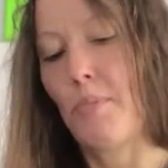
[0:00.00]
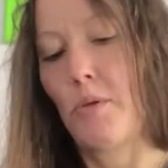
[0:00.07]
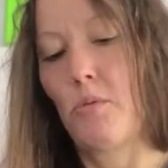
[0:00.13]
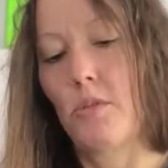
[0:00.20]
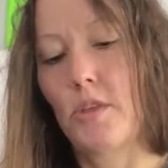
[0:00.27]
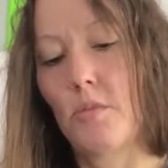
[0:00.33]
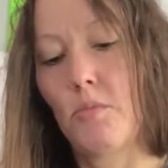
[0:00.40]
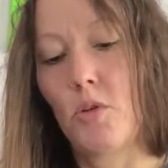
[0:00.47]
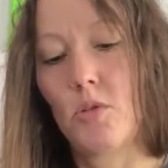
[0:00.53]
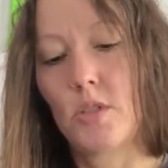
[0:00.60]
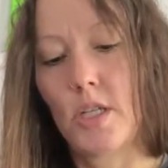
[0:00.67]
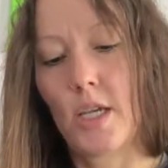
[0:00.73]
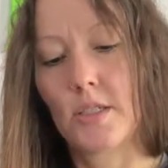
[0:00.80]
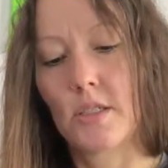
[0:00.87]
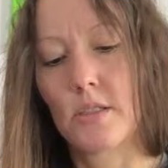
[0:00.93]
in with the moon
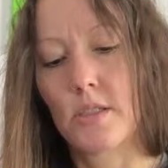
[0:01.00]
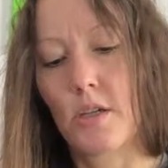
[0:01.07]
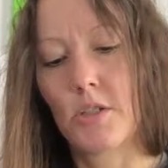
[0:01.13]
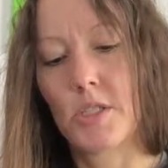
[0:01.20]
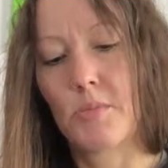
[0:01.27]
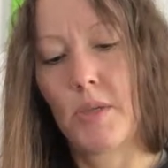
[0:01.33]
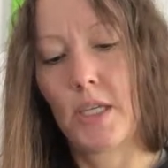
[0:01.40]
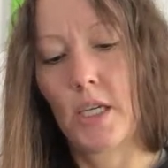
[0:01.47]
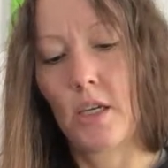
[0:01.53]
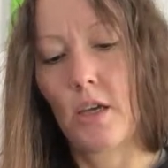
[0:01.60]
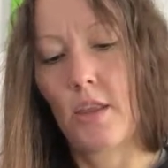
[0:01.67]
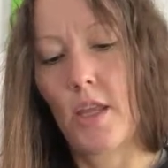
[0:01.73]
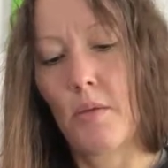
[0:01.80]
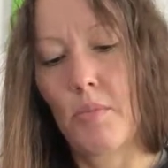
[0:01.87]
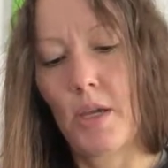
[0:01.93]
deck since I was speaking
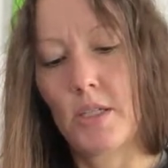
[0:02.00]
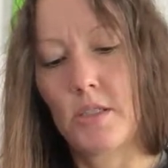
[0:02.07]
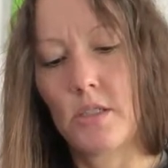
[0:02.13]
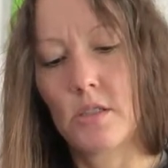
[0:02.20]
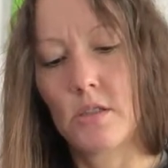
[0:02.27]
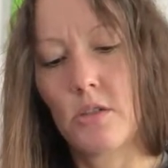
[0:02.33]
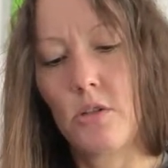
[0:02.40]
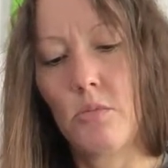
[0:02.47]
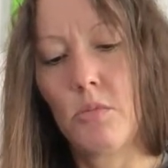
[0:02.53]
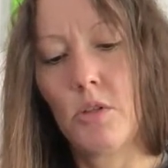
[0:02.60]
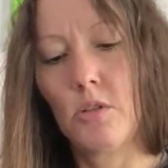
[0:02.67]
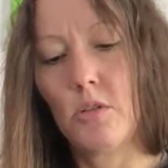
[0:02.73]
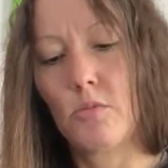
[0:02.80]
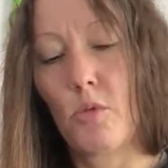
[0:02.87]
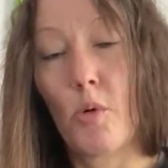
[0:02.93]
on that Pisces new
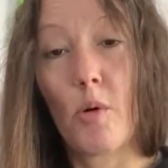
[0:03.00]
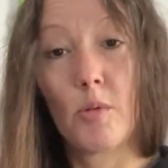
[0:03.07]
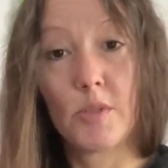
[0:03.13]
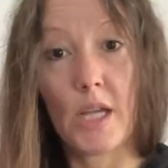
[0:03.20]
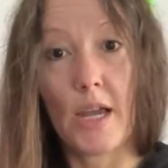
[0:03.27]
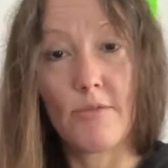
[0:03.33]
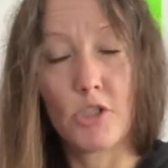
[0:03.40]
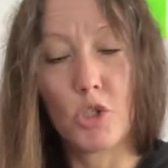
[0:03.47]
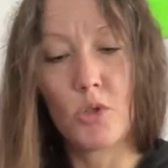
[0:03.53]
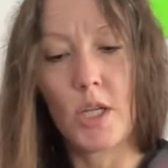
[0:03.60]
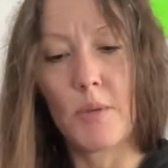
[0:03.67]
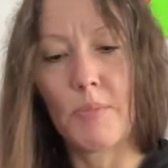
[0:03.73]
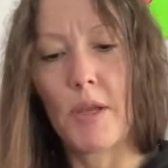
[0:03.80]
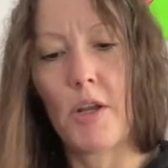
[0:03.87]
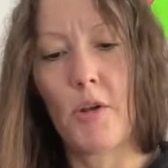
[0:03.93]
moon. We won't dive too
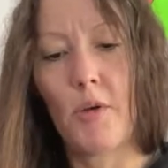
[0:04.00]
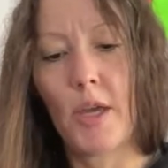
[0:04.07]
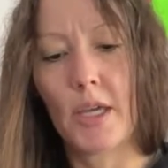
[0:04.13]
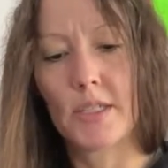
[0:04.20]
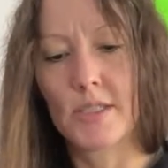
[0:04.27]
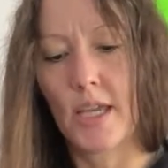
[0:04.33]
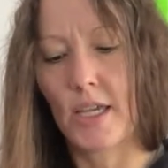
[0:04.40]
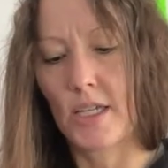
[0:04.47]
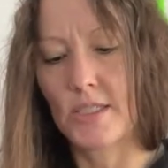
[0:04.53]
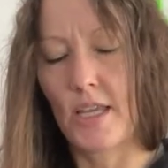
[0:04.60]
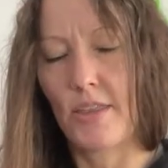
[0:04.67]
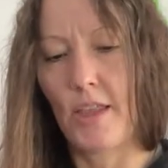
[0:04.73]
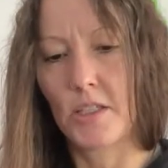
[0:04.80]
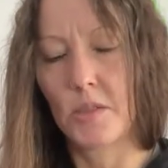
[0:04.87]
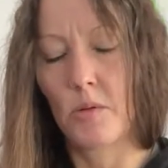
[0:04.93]
deep into it because, like I
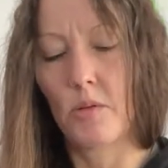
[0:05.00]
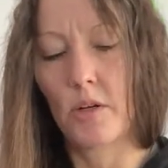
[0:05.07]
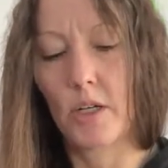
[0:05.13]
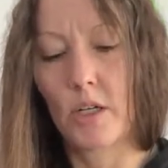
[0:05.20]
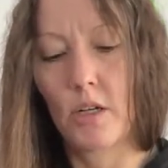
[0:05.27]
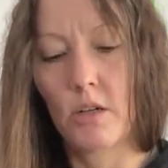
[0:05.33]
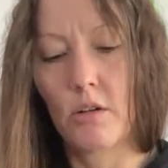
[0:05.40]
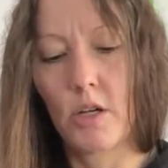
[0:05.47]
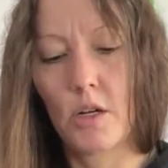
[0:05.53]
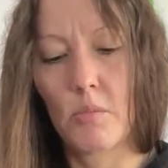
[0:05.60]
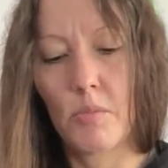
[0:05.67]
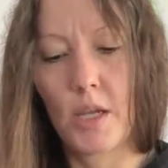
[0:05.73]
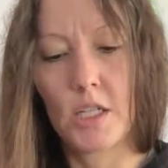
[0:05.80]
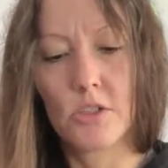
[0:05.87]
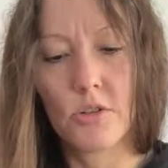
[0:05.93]
said, that's what we're going to do here on
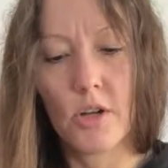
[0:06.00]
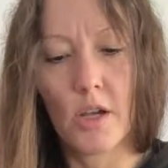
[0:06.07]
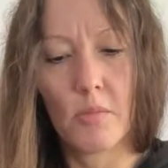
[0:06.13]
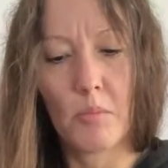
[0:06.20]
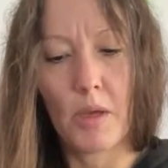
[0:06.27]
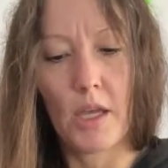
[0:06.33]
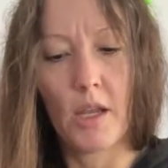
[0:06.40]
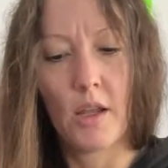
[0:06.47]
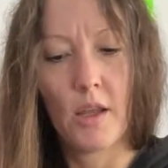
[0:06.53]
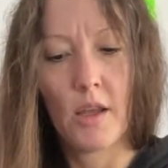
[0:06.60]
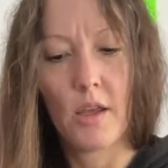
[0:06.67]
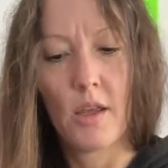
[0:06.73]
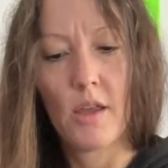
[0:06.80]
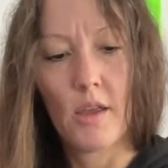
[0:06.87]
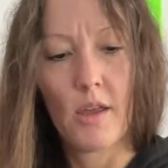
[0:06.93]
Patreon. But
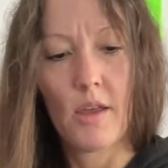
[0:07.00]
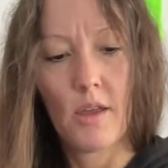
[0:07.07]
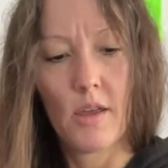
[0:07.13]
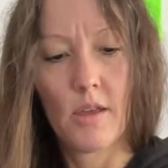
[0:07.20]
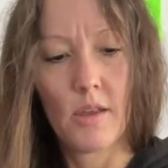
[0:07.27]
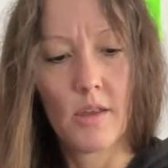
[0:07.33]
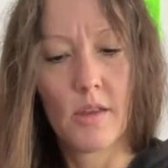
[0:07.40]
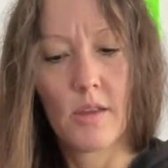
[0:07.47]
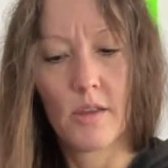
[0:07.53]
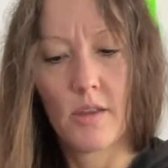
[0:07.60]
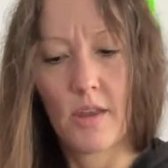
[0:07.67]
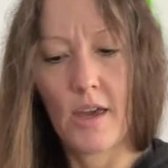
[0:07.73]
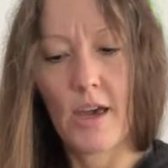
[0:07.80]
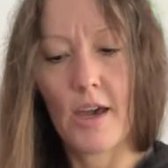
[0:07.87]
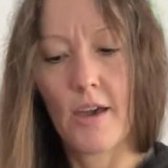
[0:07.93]

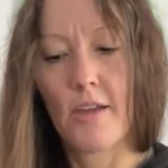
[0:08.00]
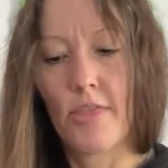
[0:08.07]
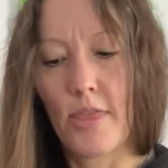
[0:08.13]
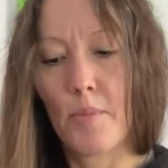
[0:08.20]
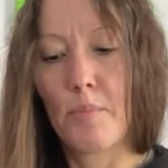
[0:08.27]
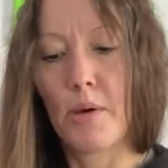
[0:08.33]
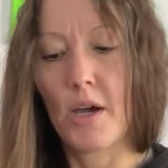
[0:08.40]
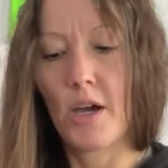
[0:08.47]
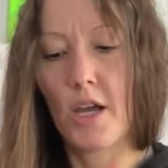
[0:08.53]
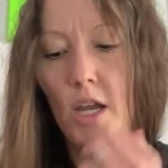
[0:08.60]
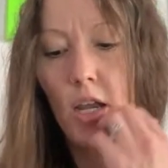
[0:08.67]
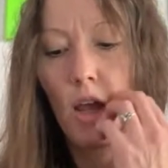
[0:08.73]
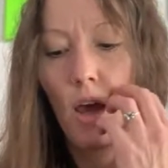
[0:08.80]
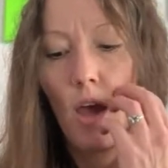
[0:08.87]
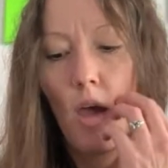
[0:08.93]
yeah, the
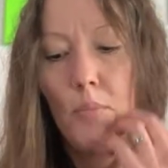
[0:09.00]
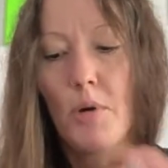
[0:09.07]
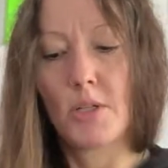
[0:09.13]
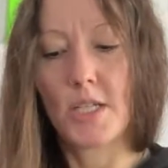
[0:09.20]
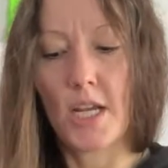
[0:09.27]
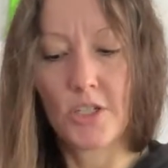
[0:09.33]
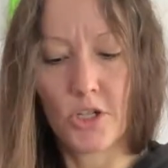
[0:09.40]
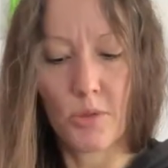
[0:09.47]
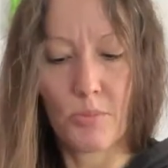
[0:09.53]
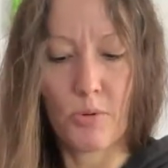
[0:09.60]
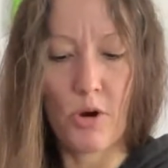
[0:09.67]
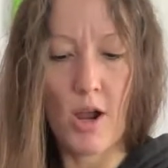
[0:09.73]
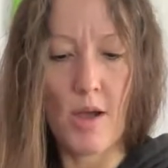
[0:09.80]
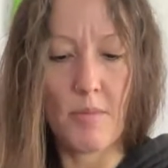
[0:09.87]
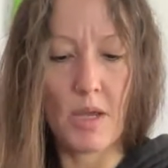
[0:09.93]
bud, potential
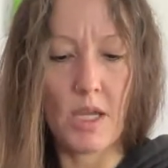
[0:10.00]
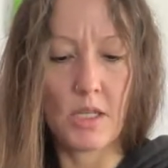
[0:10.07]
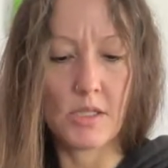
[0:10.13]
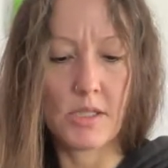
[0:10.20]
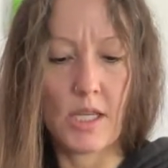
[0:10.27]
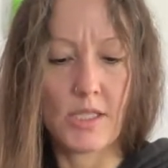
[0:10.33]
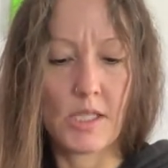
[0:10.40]
promise. It's